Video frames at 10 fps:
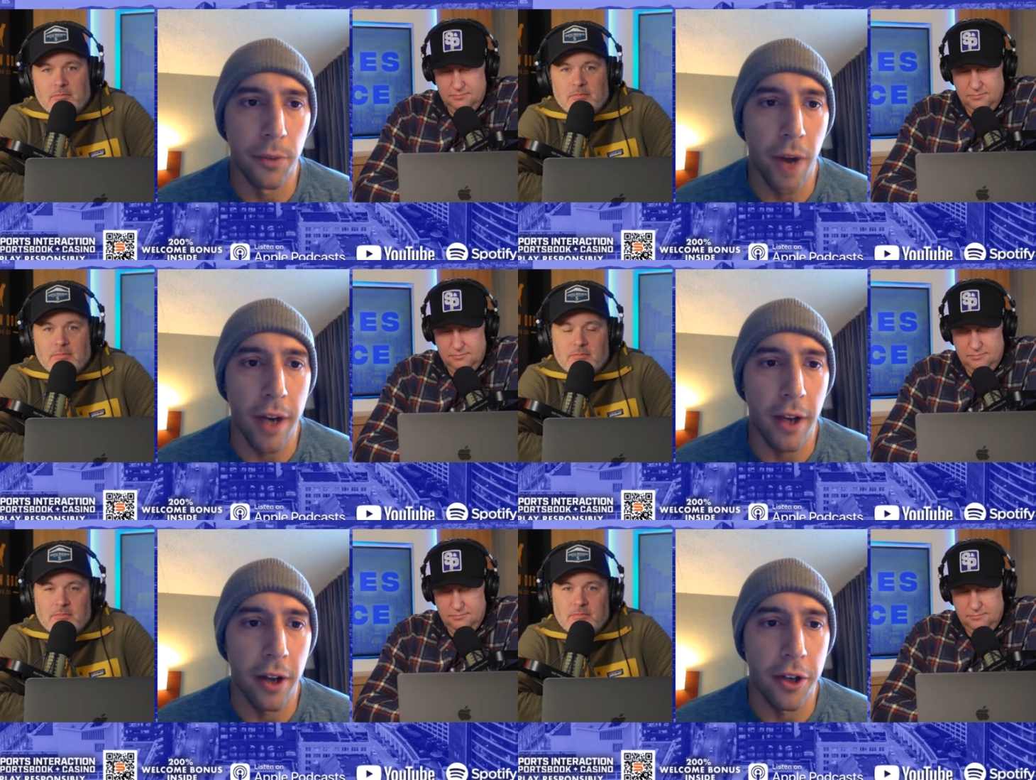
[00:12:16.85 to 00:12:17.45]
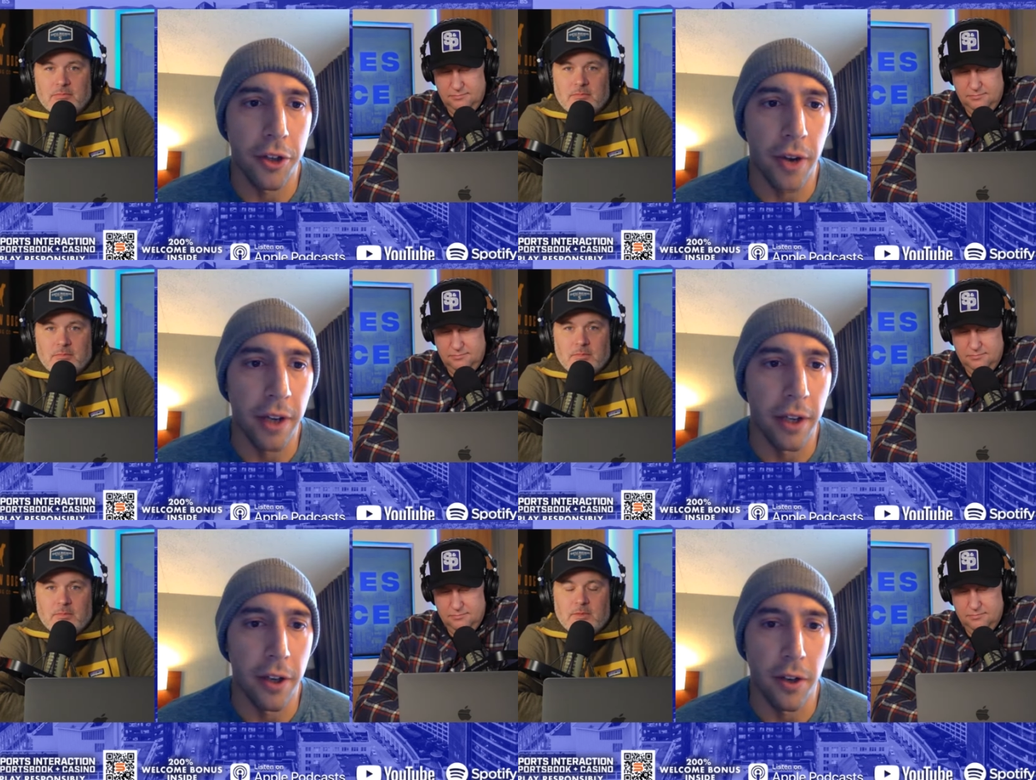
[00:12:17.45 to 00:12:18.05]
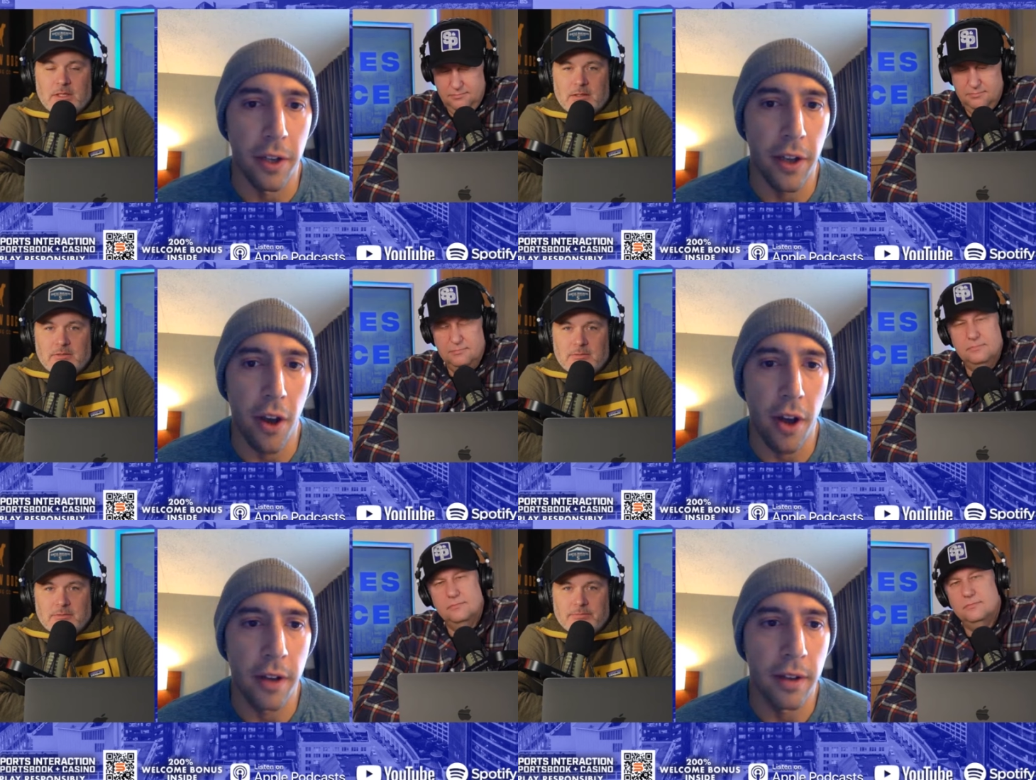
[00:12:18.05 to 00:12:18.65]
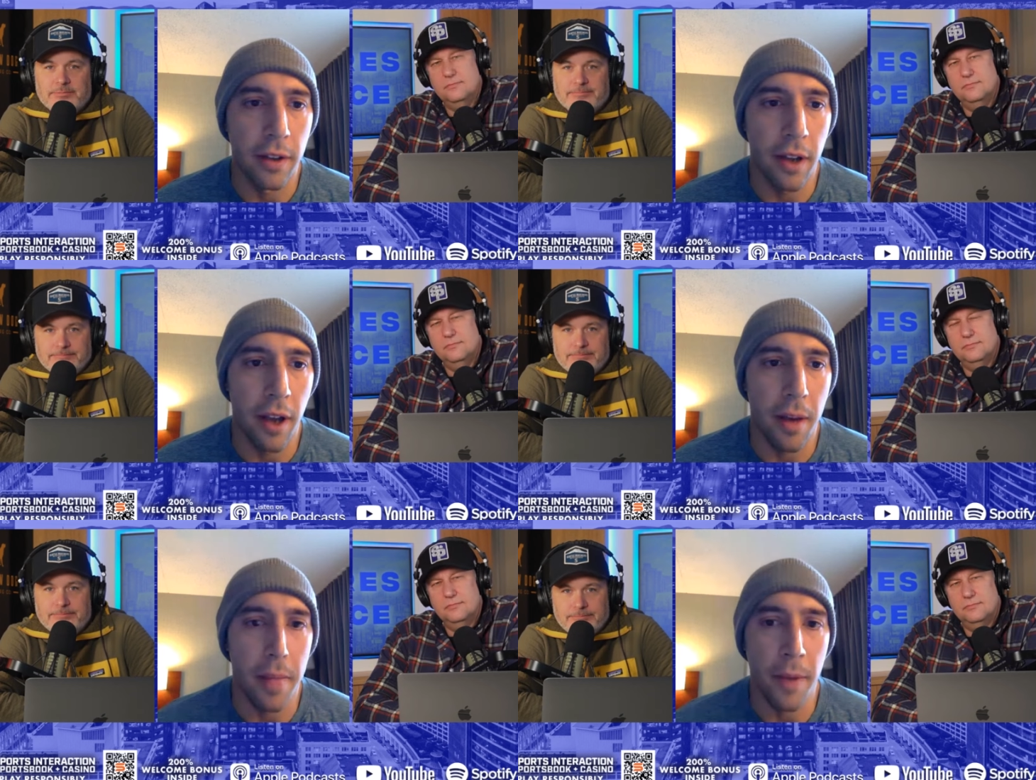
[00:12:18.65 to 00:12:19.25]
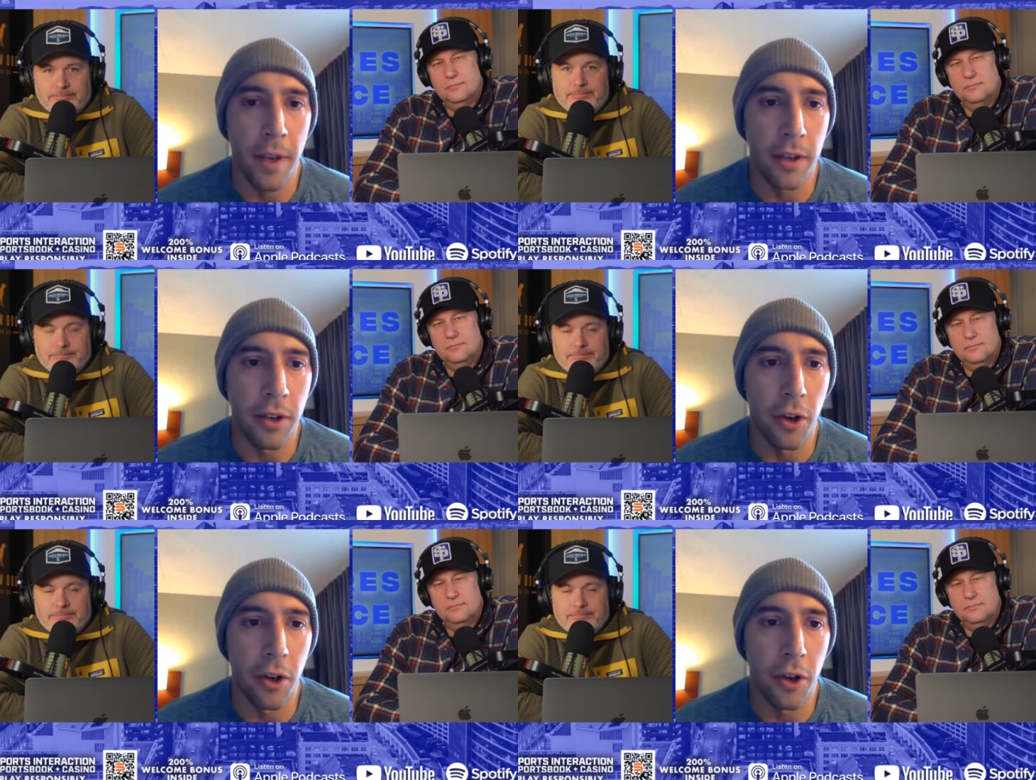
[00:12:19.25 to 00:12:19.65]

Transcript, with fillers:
Speaker 1: you're riding on adrenaline early on, um, and you know